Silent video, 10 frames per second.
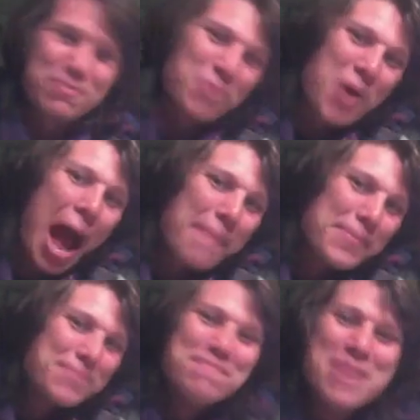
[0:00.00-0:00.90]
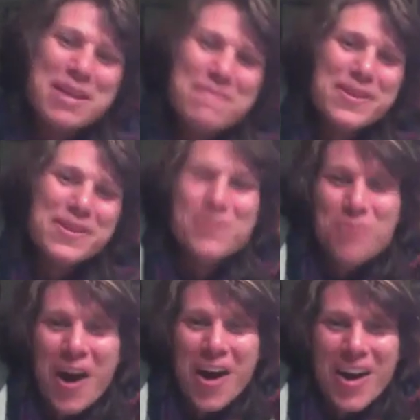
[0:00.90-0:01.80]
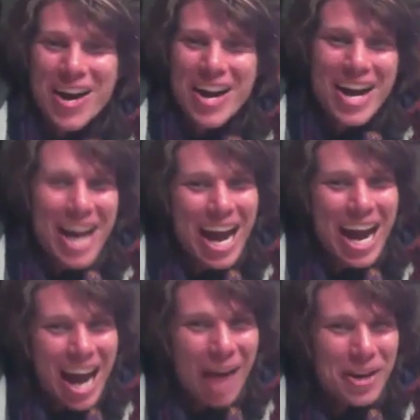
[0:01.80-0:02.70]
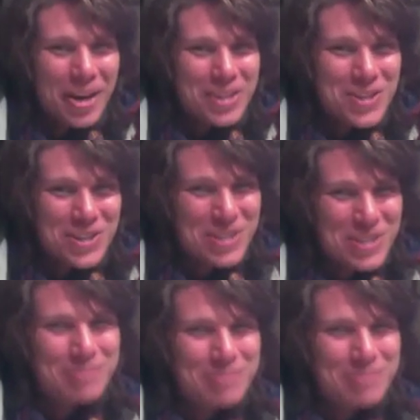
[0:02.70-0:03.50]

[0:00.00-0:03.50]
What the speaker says: Perhaps, maybe you are. I'm not sure.